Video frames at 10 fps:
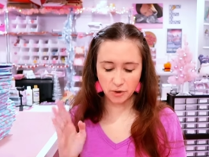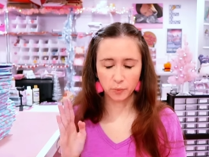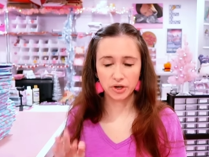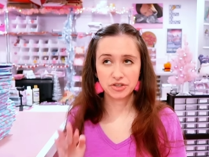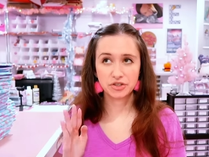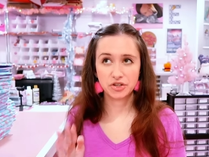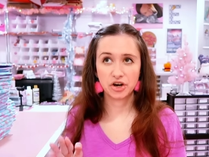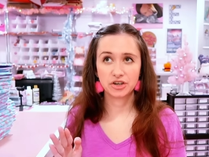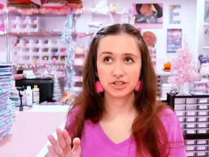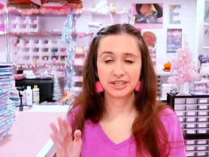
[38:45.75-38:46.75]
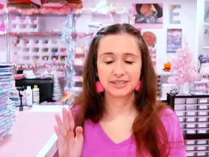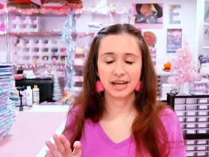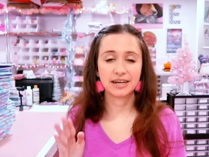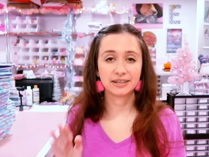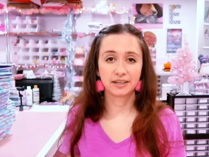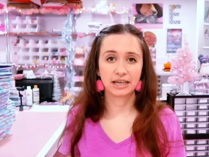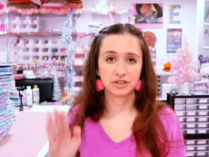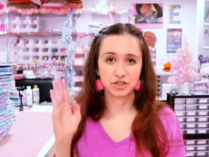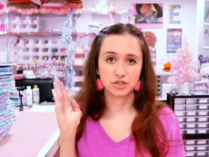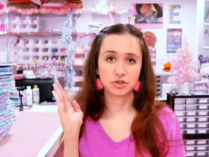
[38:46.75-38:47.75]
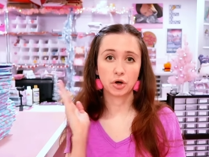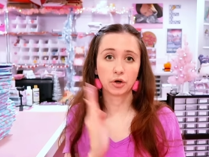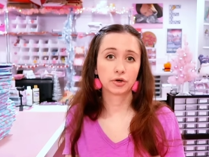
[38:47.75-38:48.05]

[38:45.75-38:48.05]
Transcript: I want to start designing collections